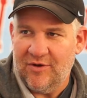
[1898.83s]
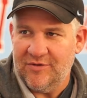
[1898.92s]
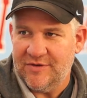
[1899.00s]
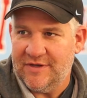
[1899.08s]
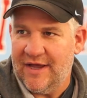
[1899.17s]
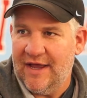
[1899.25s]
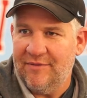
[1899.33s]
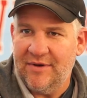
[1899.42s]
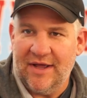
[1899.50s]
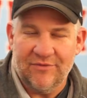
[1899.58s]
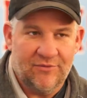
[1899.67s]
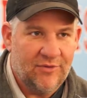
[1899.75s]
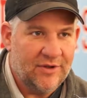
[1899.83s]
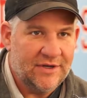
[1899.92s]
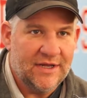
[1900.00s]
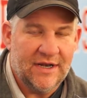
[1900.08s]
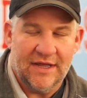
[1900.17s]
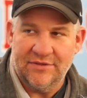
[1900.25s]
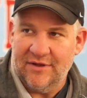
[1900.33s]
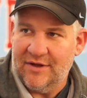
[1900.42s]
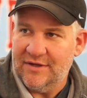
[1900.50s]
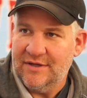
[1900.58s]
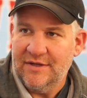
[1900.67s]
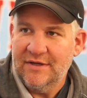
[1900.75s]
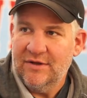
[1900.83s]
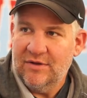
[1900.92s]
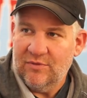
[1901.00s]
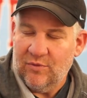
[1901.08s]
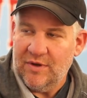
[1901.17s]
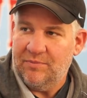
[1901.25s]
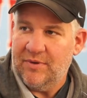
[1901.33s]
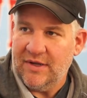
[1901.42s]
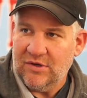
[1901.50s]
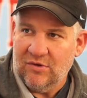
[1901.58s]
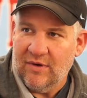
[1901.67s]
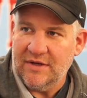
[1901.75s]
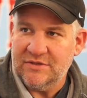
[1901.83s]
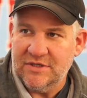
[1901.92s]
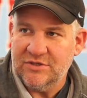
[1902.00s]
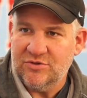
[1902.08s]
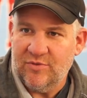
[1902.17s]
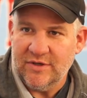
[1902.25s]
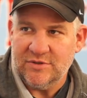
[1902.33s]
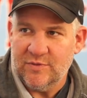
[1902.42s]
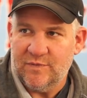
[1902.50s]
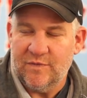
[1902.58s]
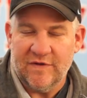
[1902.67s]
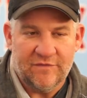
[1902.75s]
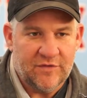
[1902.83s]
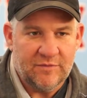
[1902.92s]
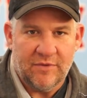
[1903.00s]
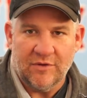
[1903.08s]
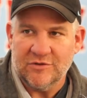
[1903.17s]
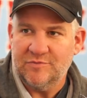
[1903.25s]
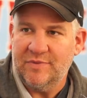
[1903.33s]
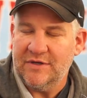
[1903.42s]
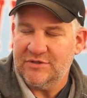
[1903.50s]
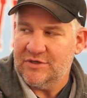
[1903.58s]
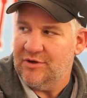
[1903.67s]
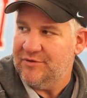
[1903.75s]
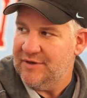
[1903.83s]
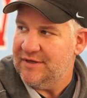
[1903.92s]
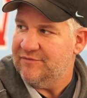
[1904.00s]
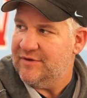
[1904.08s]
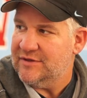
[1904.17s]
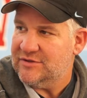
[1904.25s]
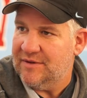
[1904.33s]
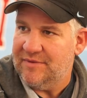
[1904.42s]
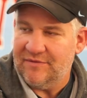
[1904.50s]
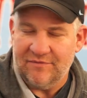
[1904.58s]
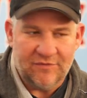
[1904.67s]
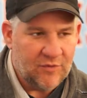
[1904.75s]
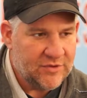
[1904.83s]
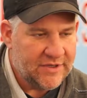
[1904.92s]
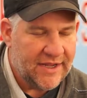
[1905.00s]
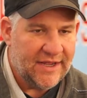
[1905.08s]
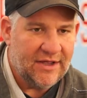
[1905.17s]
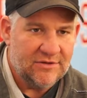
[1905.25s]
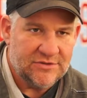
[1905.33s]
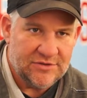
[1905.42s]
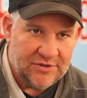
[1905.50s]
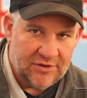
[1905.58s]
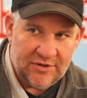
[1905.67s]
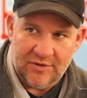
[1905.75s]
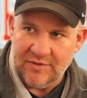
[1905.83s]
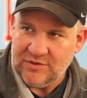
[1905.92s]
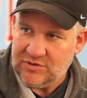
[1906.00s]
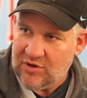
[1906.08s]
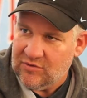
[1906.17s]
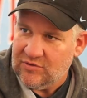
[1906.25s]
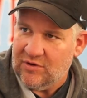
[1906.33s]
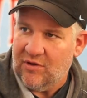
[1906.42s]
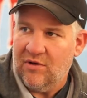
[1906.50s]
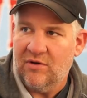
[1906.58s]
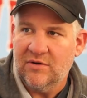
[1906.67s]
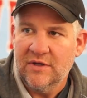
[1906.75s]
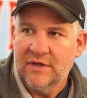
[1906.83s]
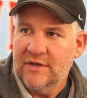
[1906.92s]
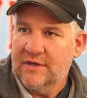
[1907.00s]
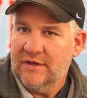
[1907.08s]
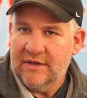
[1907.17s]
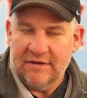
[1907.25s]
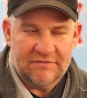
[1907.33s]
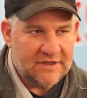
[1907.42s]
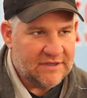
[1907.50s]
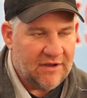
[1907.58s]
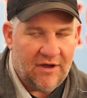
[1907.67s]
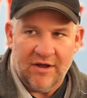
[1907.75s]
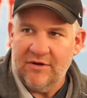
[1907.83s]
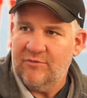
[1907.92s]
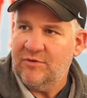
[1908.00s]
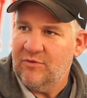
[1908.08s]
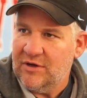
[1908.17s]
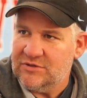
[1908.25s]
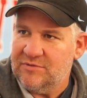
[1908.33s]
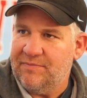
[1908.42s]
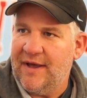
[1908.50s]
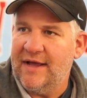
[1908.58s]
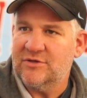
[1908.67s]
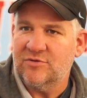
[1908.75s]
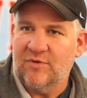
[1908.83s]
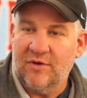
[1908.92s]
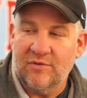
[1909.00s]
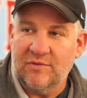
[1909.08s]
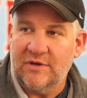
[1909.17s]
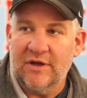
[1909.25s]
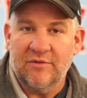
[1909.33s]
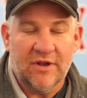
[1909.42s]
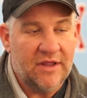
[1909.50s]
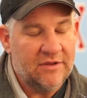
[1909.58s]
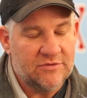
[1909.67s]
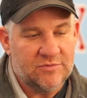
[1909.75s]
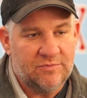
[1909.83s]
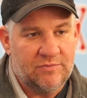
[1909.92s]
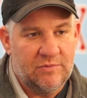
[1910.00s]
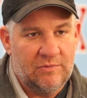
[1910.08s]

all the time, and I really did. I thought we played great situational football, especially on defense. I mean, 4th downs and it's 3rd and long. If they caught it, we rushed the passer. Well, you know, a lot of